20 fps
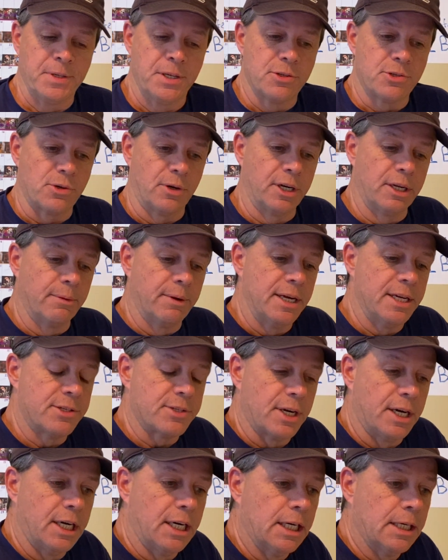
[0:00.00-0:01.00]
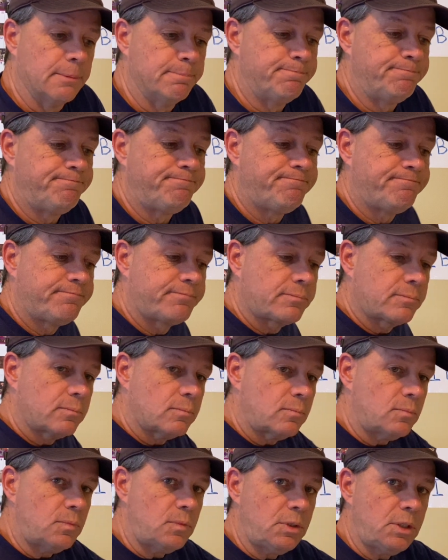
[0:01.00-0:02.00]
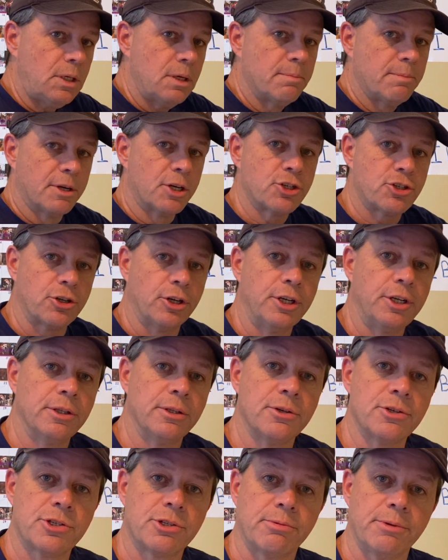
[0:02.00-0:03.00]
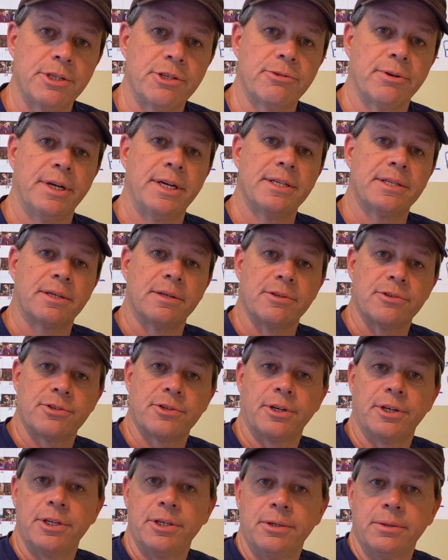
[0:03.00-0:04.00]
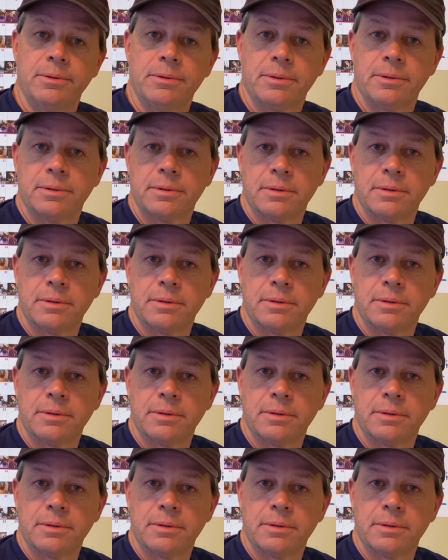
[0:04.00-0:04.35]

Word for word: So anyways, um, I'm going to show you those three trades, going to show you